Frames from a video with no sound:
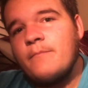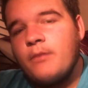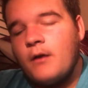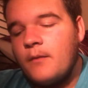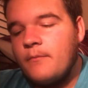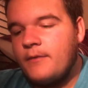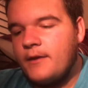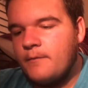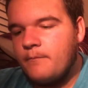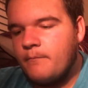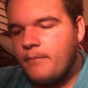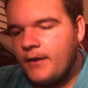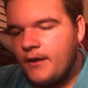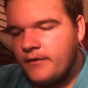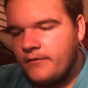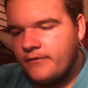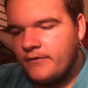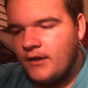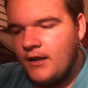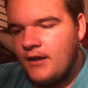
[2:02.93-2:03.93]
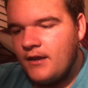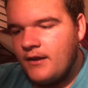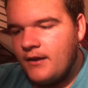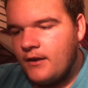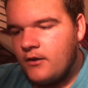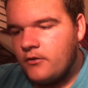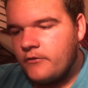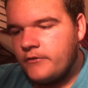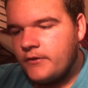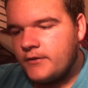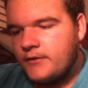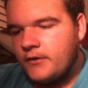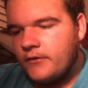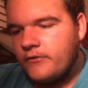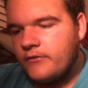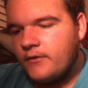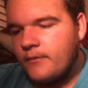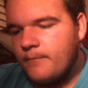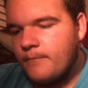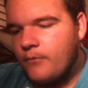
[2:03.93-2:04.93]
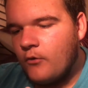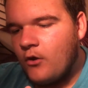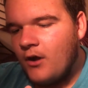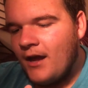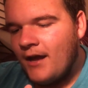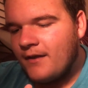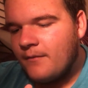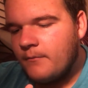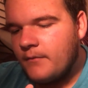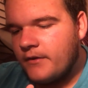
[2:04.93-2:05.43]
pumpkin base. It looks like there's some black